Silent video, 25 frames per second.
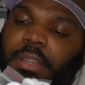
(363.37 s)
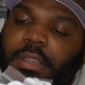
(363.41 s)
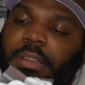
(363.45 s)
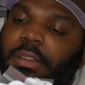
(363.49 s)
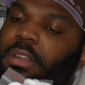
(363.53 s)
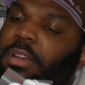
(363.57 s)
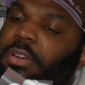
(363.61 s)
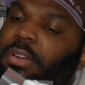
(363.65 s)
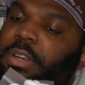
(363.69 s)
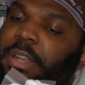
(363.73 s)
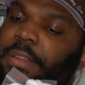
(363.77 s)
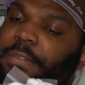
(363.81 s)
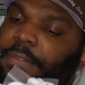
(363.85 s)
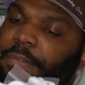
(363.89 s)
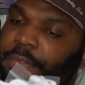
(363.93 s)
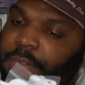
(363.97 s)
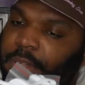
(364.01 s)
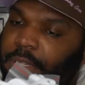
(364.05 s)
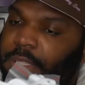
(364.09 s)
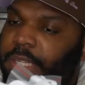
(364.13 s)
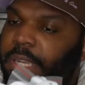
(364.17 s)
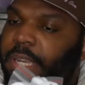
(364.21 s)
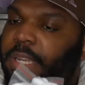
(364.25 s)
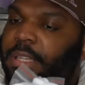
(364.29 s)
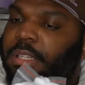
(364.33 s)
you know, it's
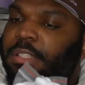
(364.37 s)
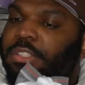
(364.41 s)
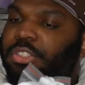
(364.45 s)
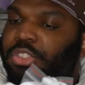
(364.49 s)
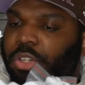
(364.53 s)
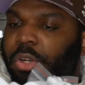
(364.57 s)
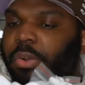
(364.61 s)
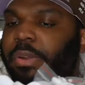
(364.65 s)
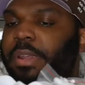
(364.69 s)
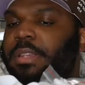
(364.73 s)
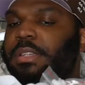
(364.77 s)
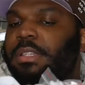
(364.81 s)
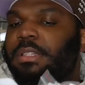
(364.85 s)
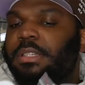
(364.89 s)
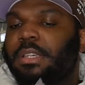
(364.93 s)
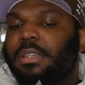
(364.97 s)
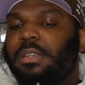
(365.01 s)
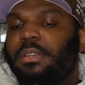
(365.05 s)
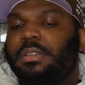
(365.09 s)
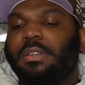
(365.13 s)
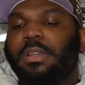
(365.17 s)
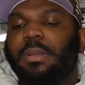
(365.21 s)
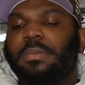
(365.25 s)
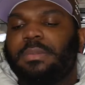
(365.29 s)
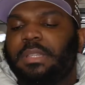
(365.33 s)
that luxurious look. You
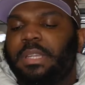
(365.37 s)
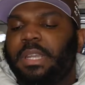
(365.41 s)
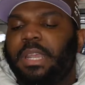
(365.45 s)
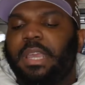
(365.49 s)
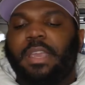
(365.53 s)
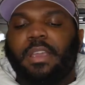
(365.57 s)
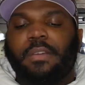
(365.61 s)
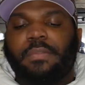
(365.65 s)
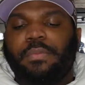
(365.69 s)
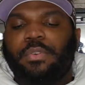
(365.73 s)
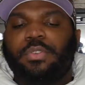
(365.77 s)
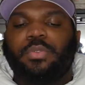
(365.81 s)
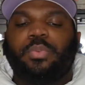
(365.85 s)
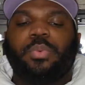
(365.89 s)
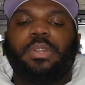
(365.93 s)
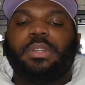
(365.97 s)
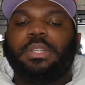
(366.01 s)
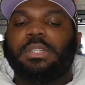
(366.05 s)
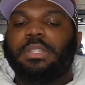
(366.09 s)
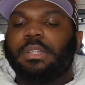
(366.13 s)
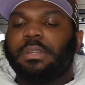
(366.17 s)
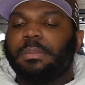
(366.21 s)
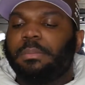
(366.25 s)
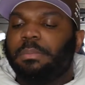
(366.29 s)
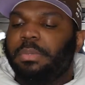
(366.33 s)
know what I'm saying? That Air Force One look.